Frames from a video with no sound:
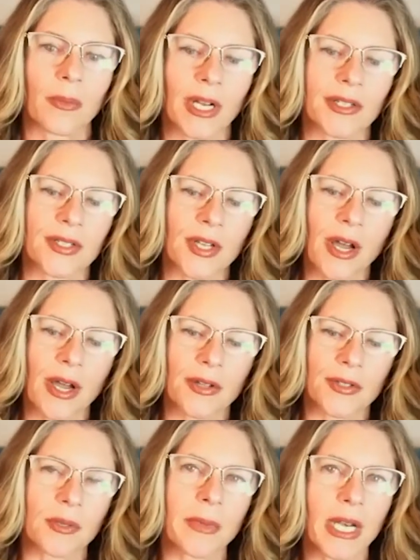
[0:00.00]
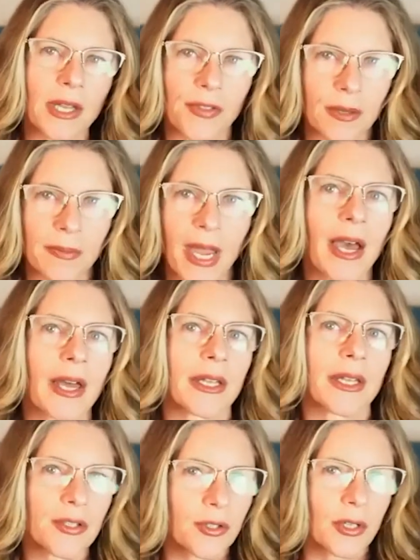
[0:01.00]
but I saw so many of them had
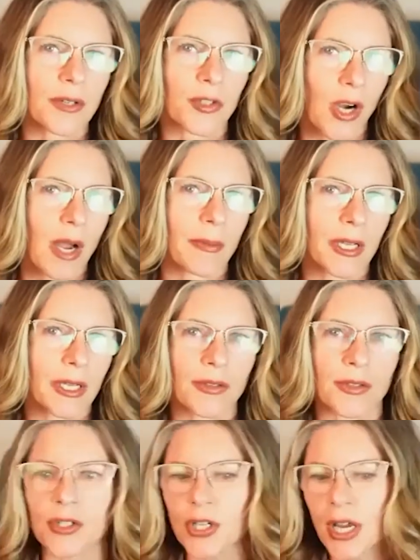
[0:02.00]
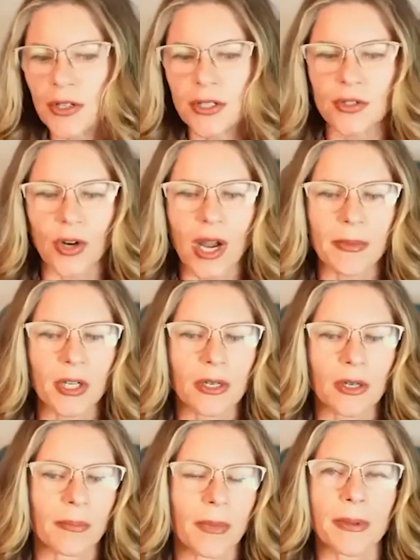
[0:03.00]
a history of trauma, either childhood trauma
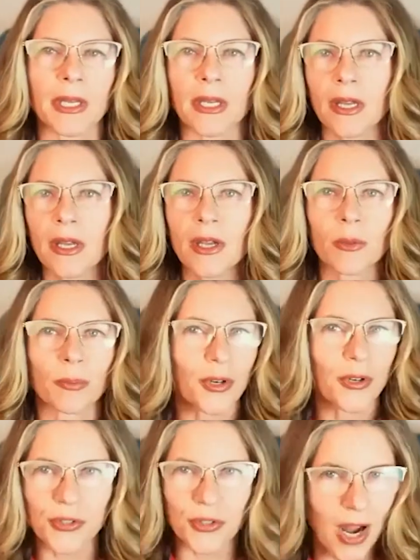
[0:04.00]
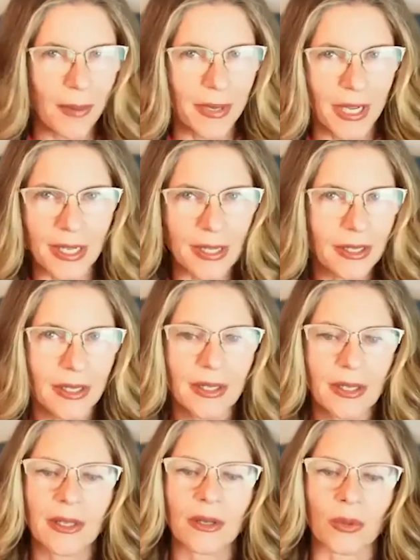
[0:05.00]
or maybe birth trauma,
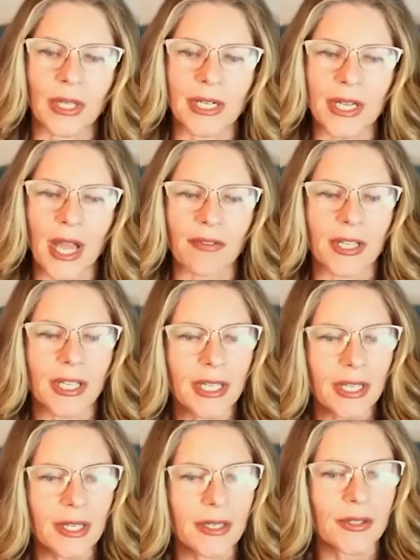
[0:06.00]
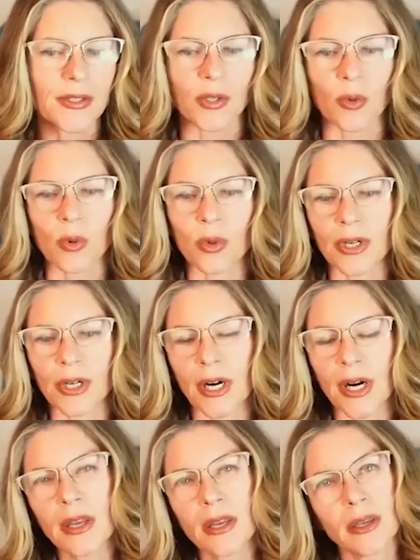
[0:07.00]
related to having kids,
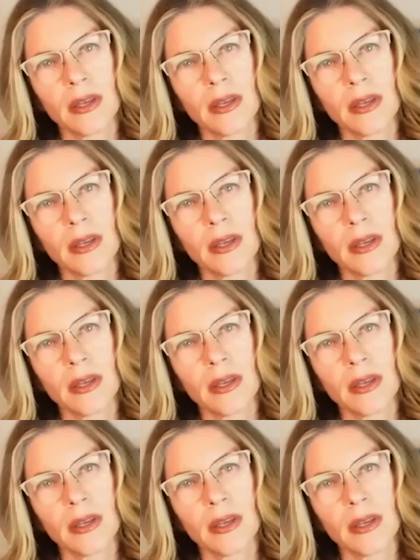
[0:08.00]
or